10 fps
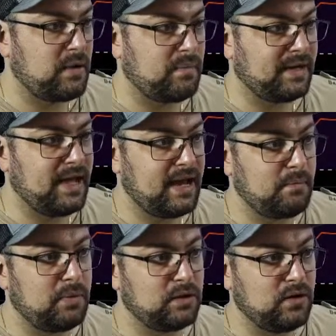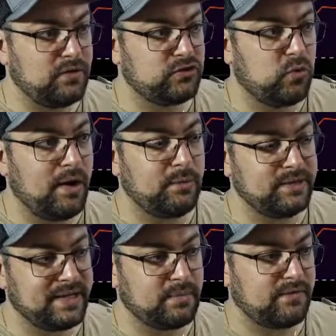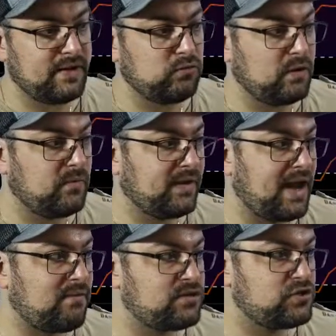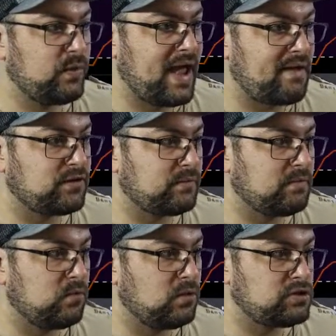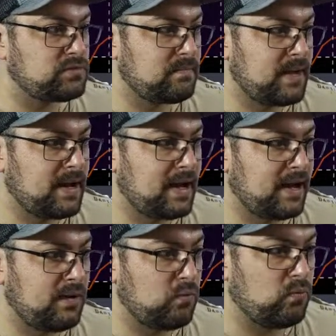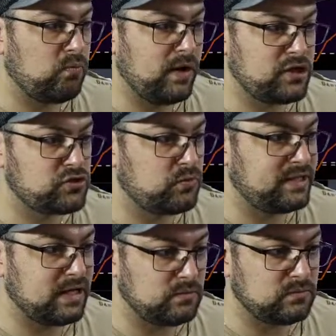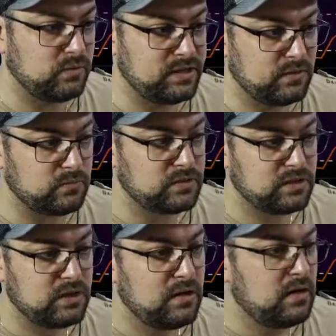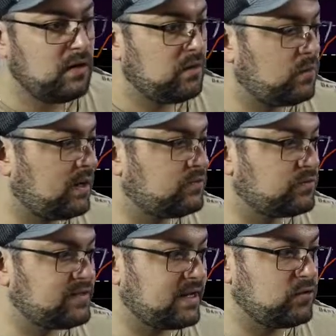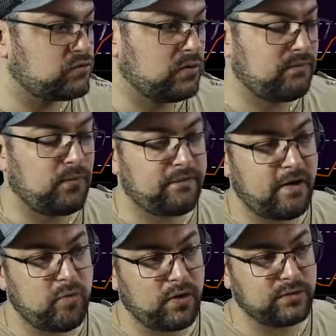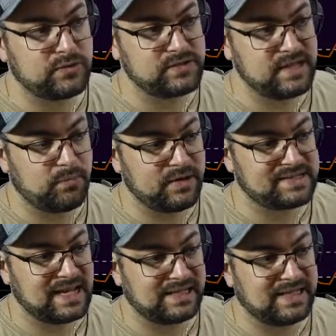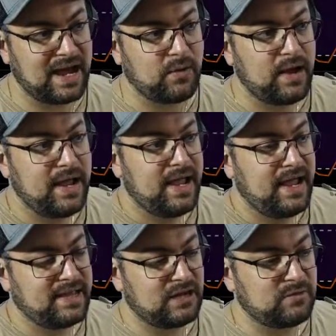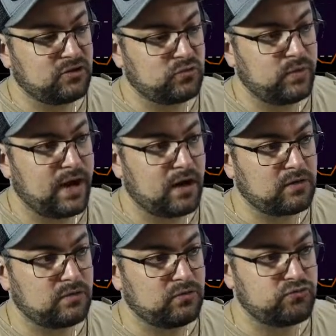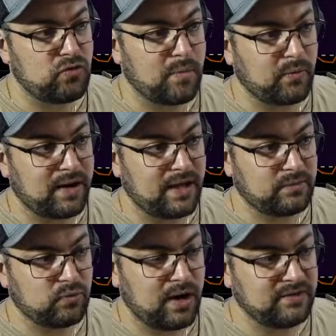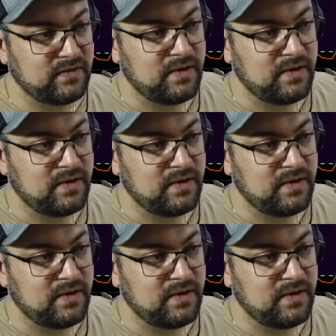Again, below the 20. We need to get above that 20 moving average. Do we have something bullish? Man, I wish we don't. We don't. Right, so we're sitting neutral at 45.02, still pointing slightly down. And that is because we are dropping right now in the price.